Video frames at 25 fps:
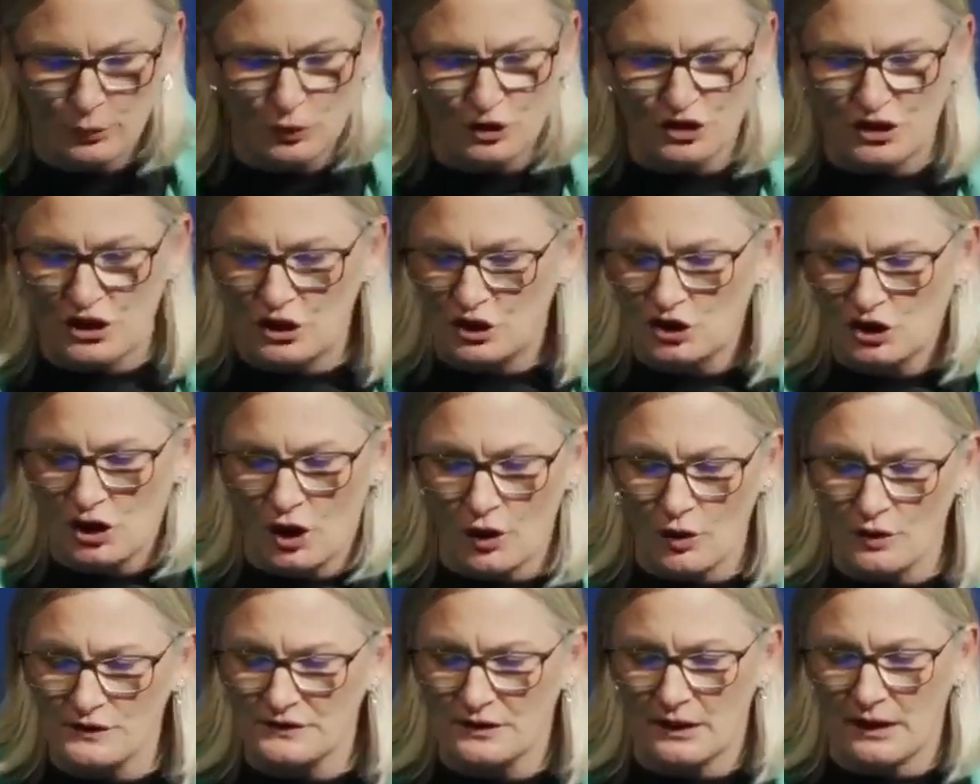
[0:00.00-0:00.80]
She
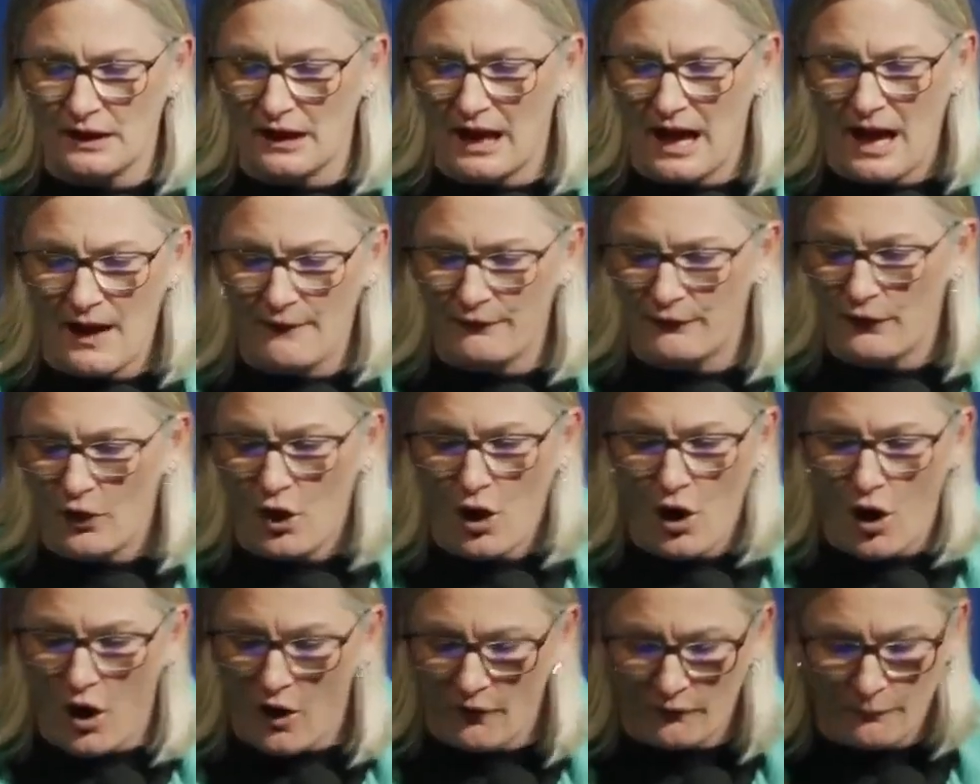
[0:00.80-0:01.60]
chose a life
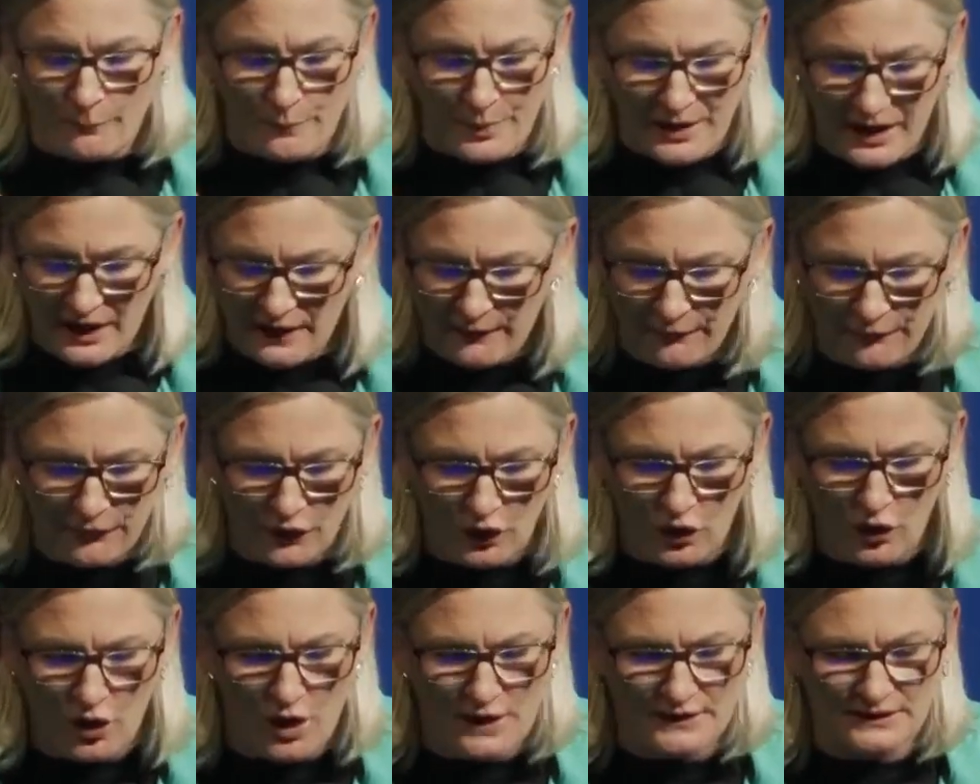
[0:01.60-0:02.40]
of being
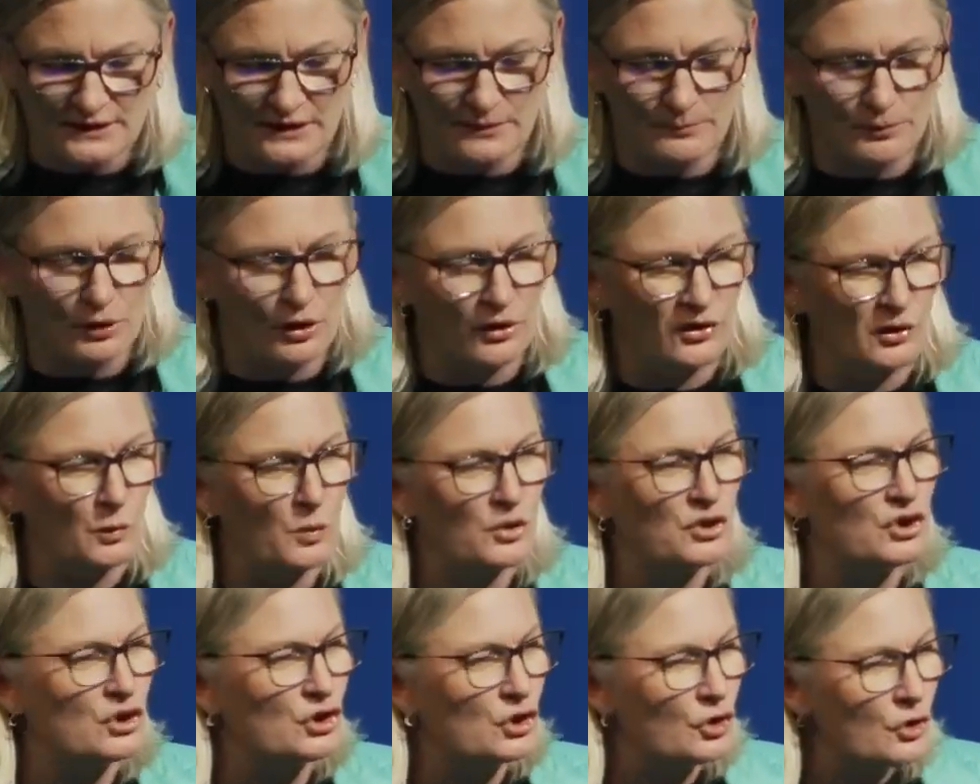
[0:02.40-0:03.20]
forgotten because it
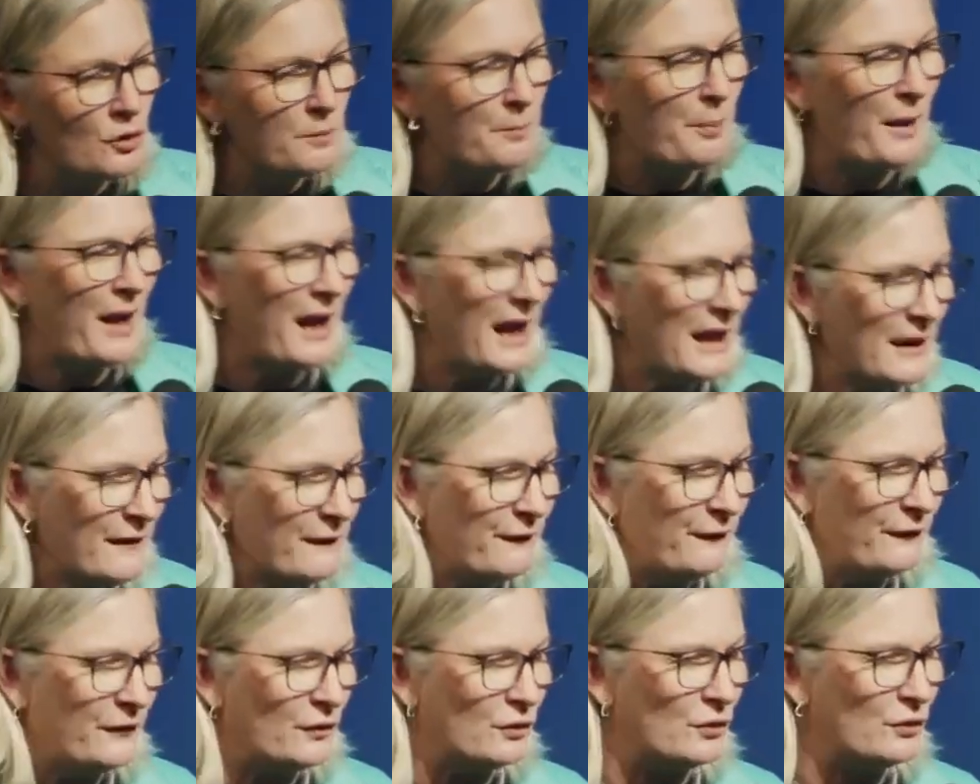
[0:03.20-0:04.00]
was too
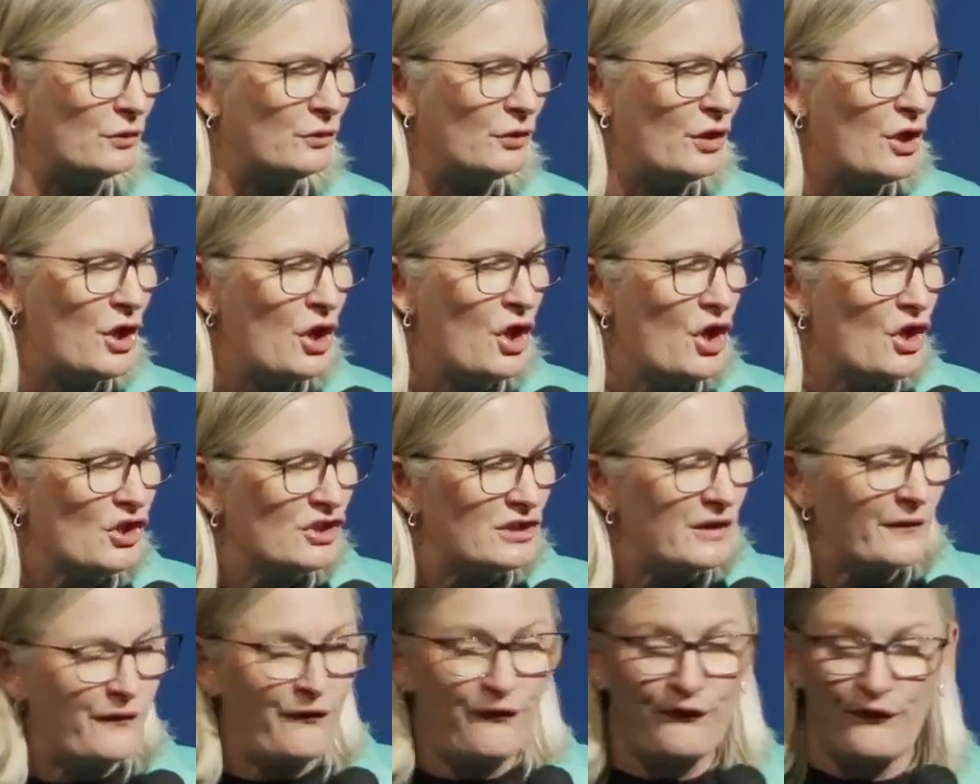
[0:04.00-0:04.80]
painful
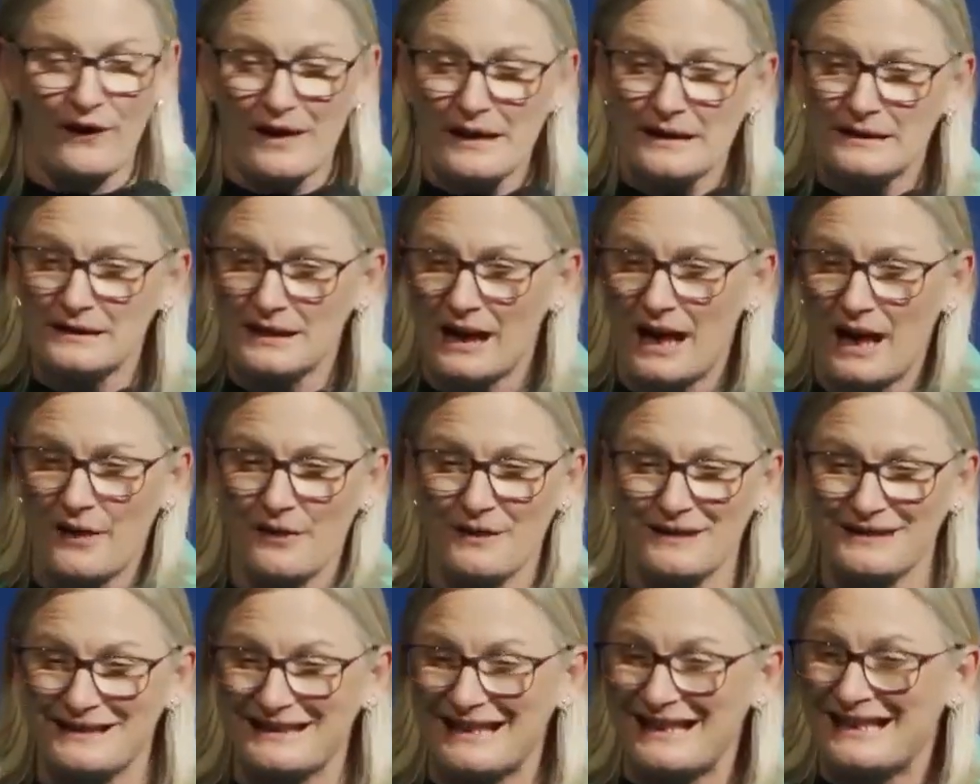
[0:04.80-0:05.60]
to face
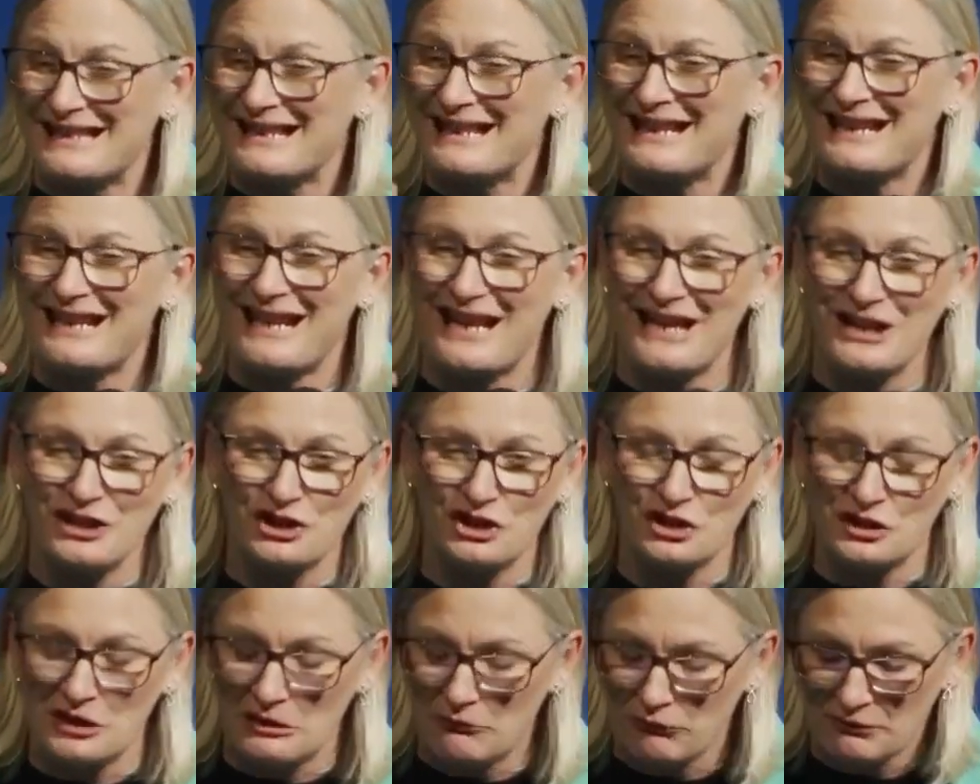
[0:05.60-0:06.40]
others in case
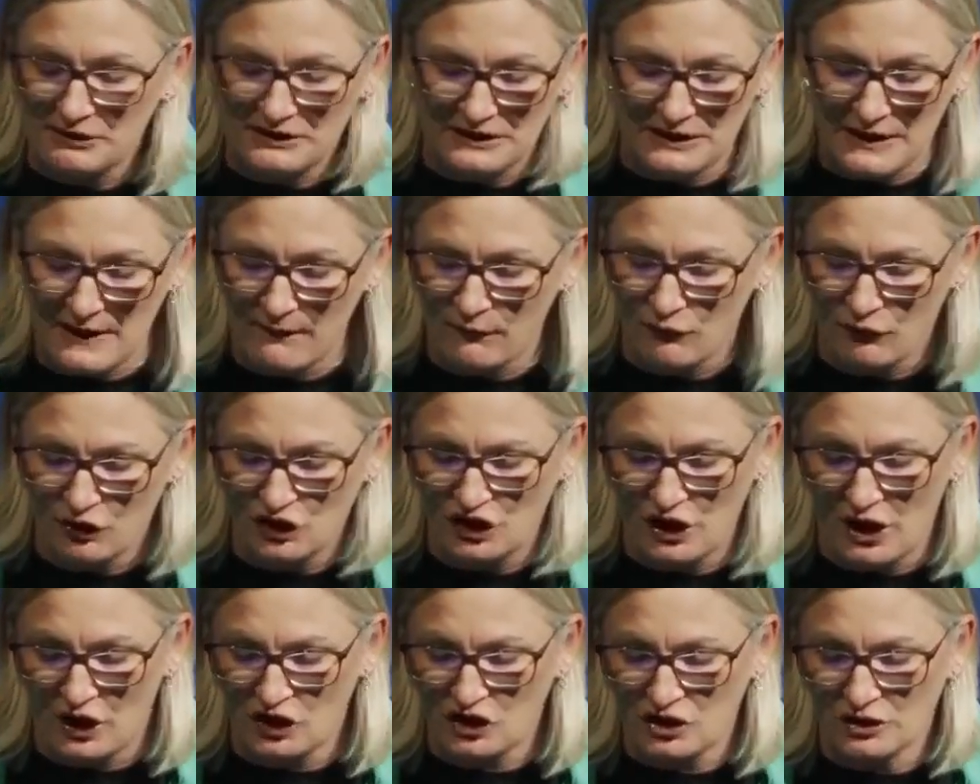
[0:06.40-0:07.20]
she received
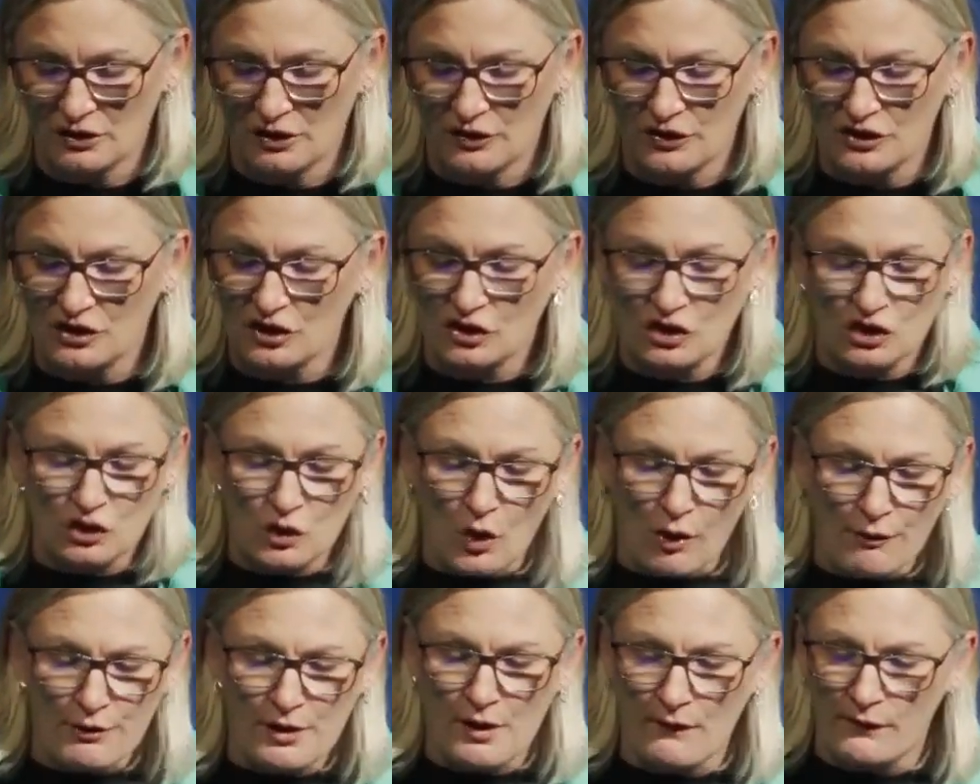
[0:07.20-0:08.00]
rejection. And it's a
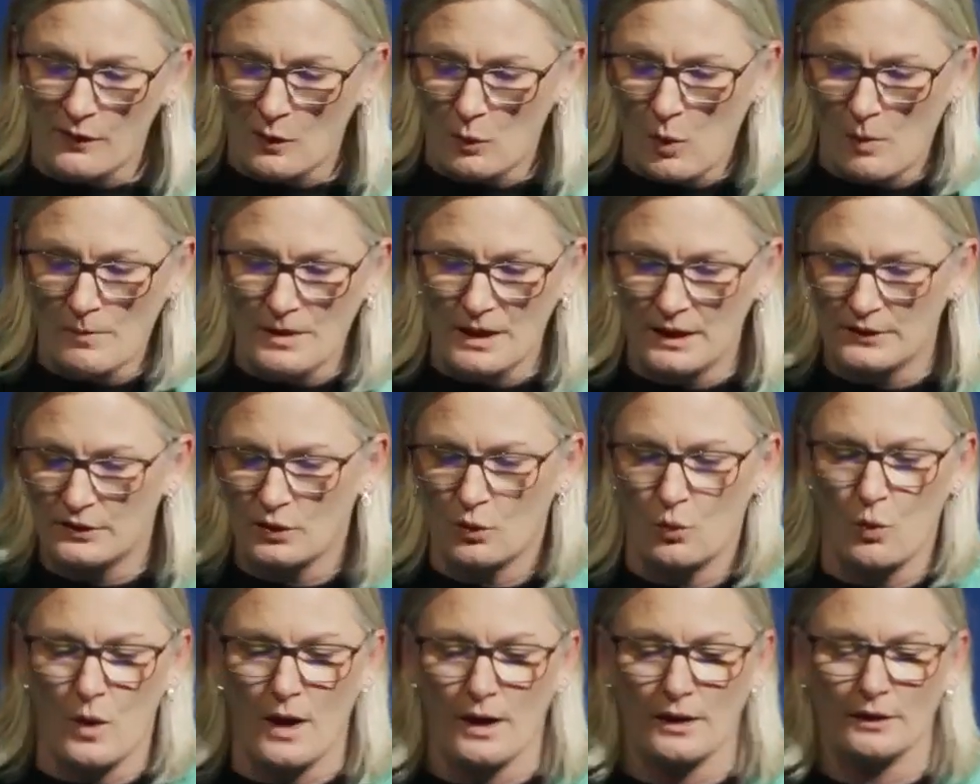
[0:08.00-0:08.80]
story of the woman at the
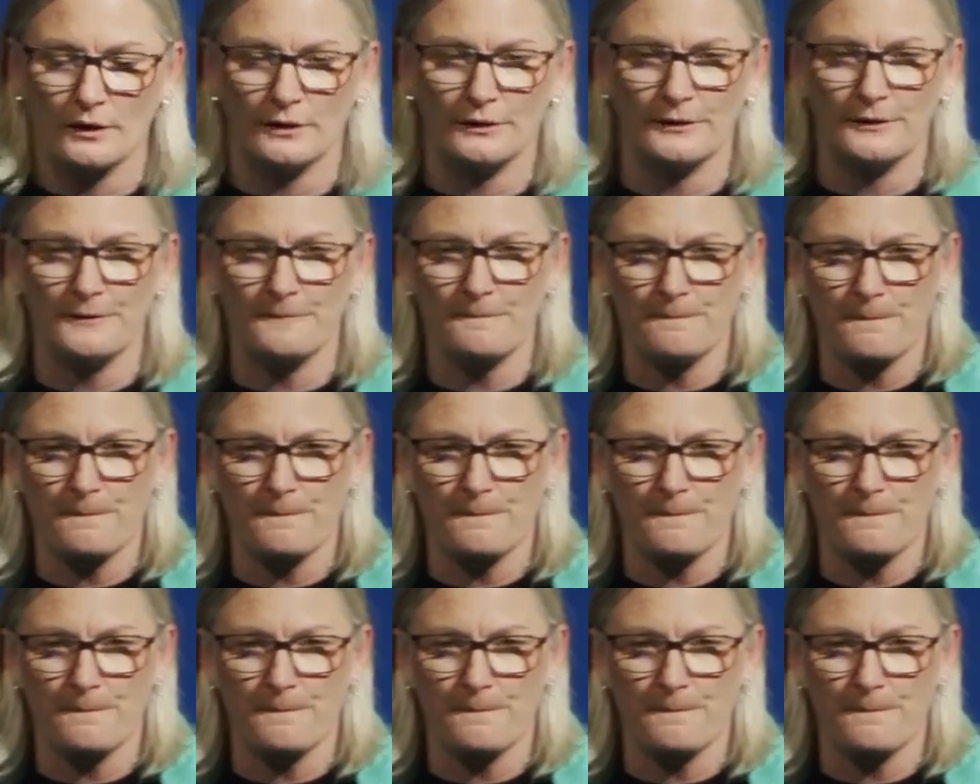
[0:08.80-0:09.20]
well.